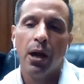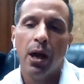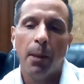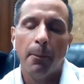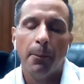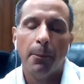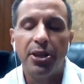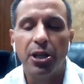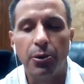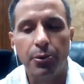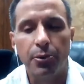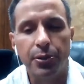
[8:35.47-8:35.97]

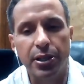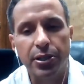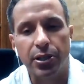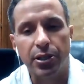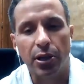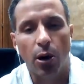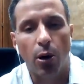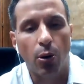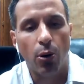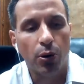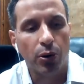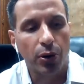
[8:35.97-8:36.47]
But there was this
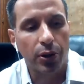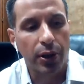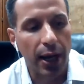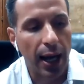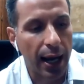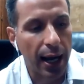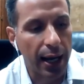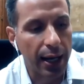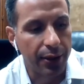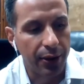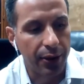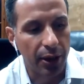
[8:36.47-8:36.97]
older
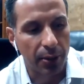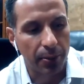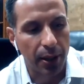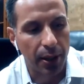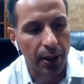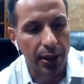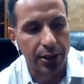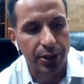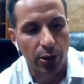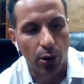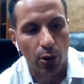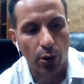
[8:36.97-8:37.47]
guy in there, man,
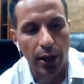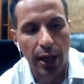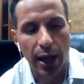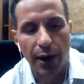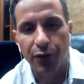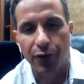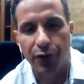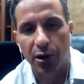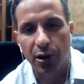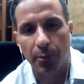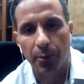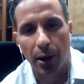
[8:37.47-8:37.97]
this old
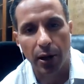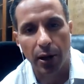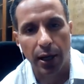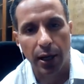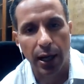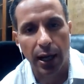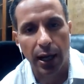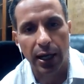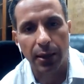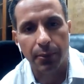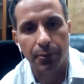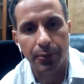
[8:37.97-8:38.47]
African-American
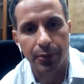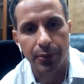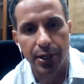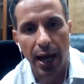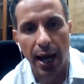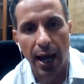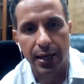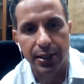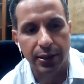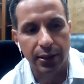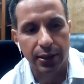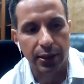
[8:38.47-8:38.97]
guy named
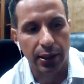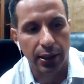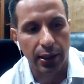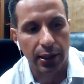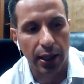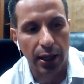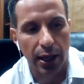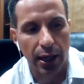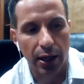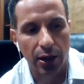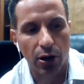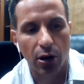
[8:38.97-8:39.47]
Jackson,
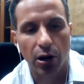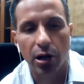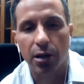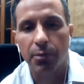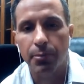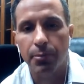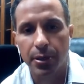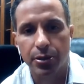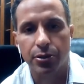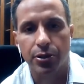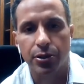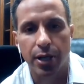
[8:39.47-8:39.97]
and I called him
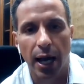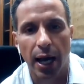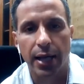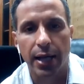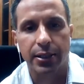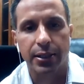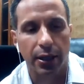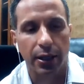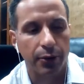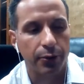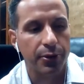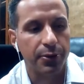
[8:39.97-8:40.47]
Mr.
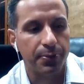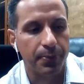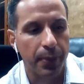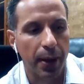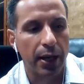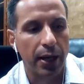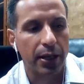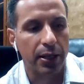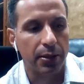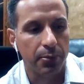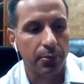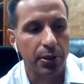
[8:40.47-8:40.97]
Jackson out of
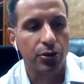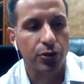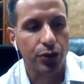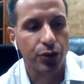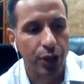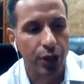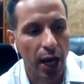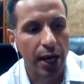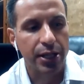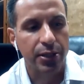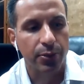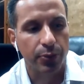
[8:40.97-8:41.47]
respect. And Mr.
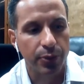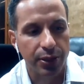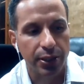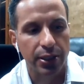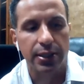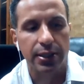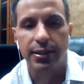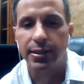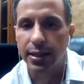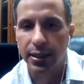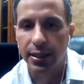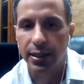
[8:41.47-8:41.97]
Jackson was in
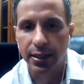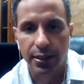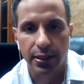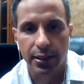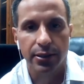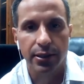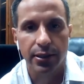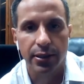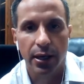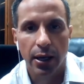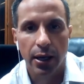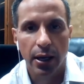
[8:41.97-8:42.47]
his
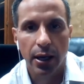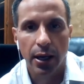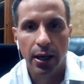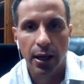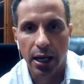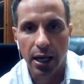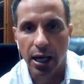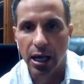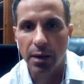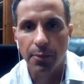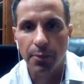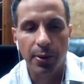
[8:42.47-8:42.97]
60s.
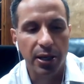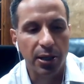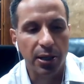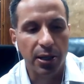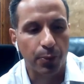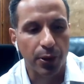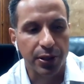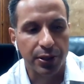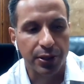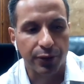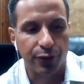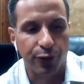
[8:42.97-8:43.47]
He had been to
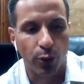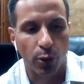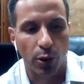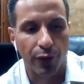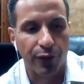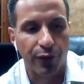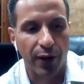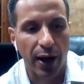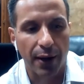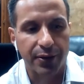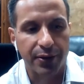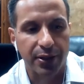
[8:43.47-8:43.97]
prison 4 or
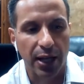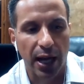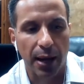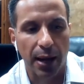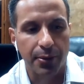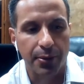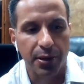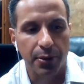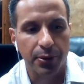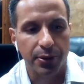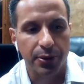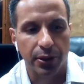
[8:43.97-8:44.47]
5
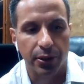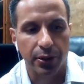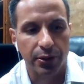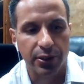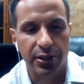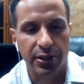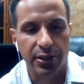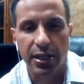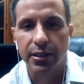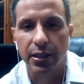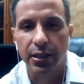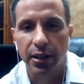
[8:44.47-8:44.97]
times. He was a
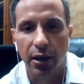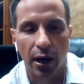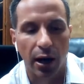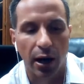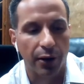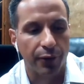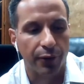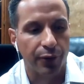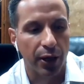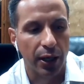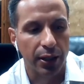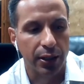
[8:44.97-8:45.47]
seasoned
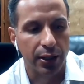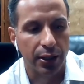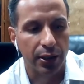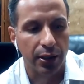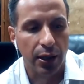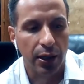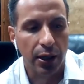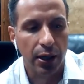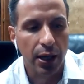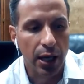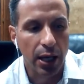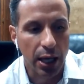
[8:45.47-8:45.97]
convict, and
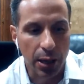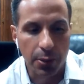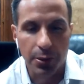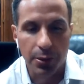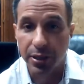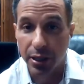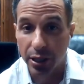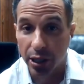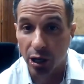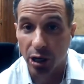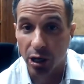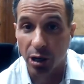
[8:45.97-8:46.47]
he
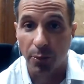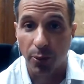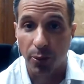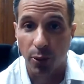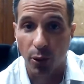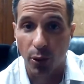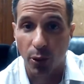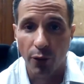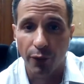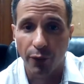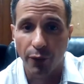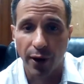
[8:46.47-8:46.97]
was in there on a
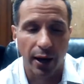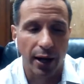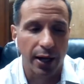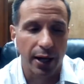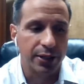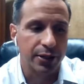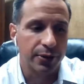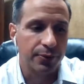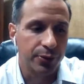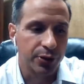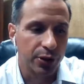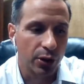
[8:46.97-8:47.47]
parole
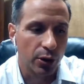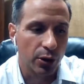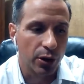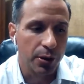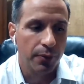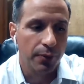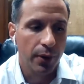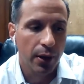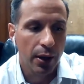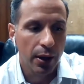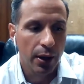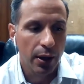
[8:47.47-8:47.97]
violation. So he
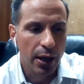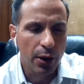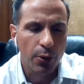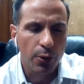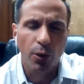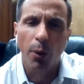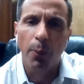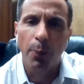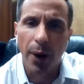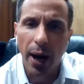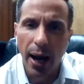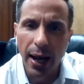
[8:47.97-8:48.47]

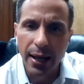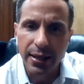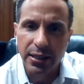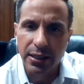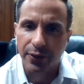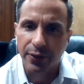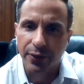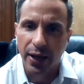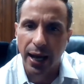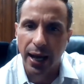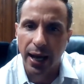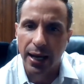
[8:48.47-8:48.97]
real
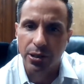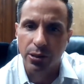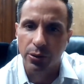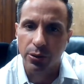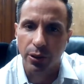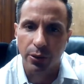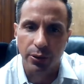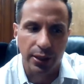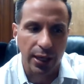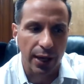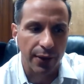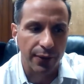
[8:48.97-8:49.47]
positive guy too,
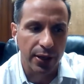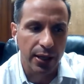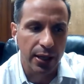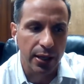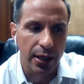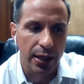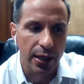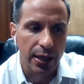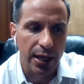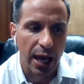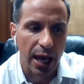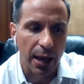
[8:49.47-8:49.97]
though, Devin.
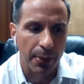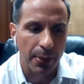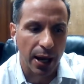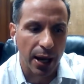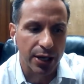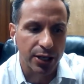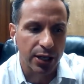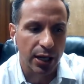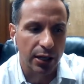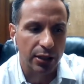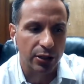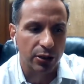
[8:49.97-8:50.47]
He came by
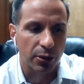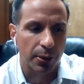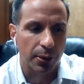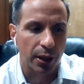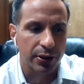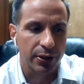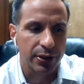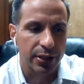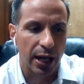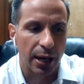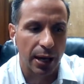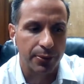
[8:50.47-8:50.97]
and checked on me
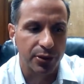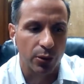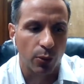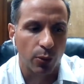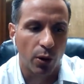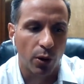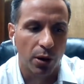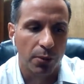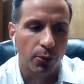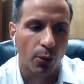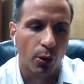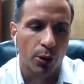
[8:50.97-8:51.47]
all the time. So
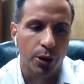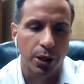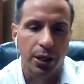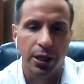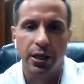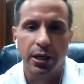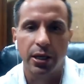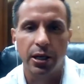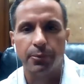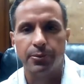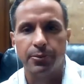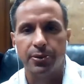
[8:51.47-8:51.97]
one morning
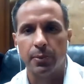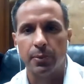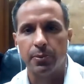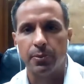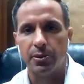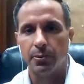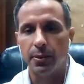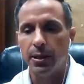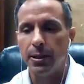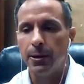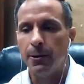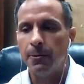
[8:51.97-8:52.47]
he comes up
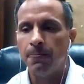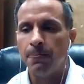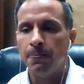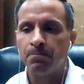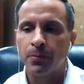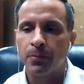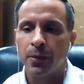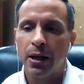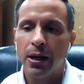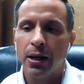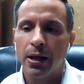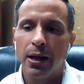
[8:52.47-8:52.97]
to me.
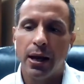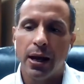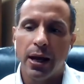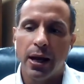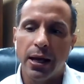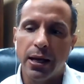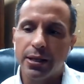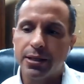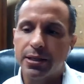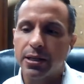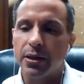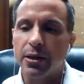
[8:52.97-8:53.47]

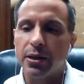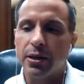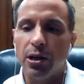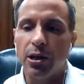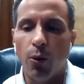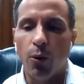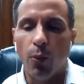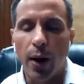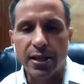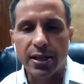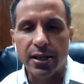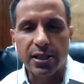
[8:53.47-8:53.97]
He said, you know,
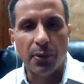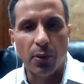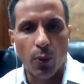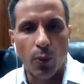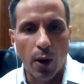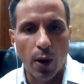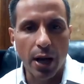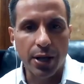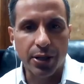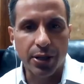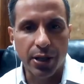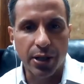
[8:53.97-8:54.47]
Wes, I've been
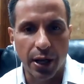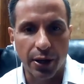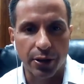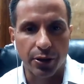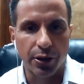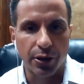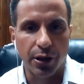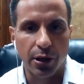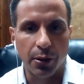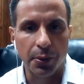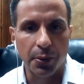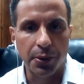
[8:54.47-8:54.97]
watching how you're
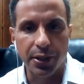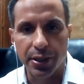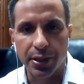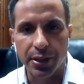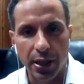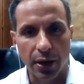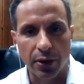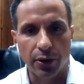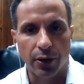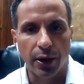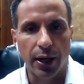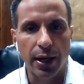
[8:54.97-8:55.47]
dealing with these
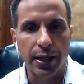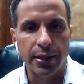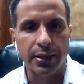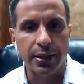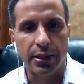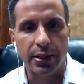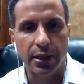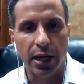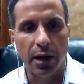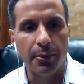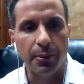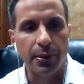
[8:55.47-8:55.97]
knuckleheads, these
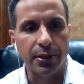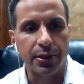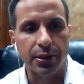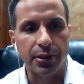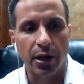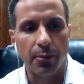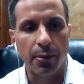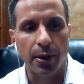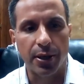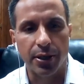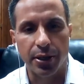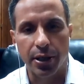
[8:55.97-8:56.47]
dummies.
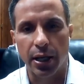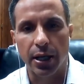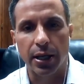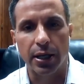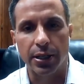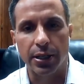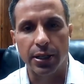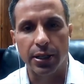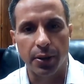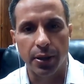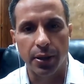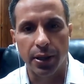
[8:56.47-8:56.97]
Talk about you got to get
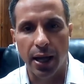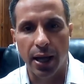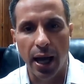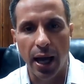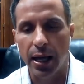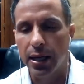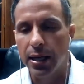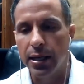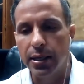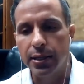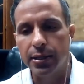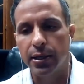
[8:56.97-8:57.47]
into a
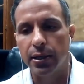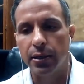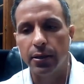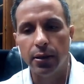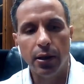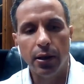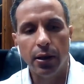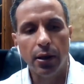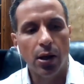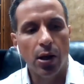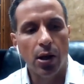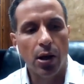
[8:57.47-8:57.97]
gang. He said,
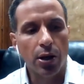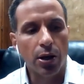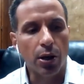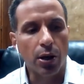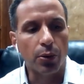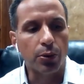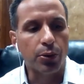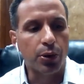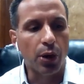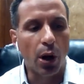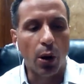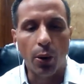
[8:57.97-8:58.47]
you
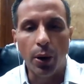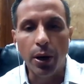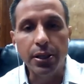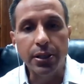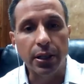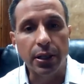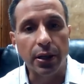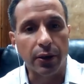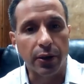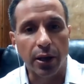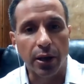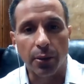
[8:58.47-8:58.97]
know, don't
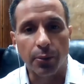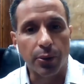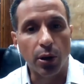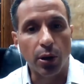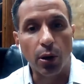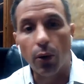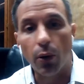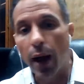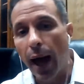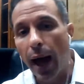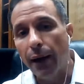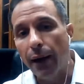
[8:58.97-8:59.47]
listen to them. You
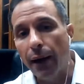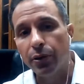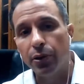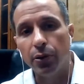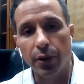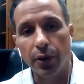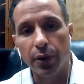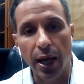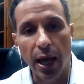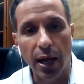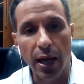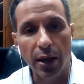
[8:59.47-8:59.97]
don't have to do
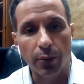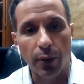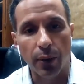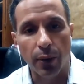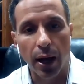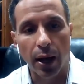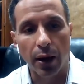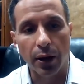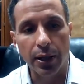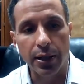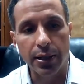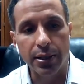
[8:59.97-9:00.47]
the gang route.
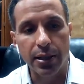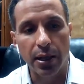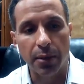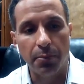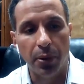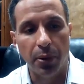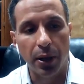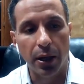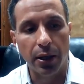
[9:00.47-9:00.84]
He said,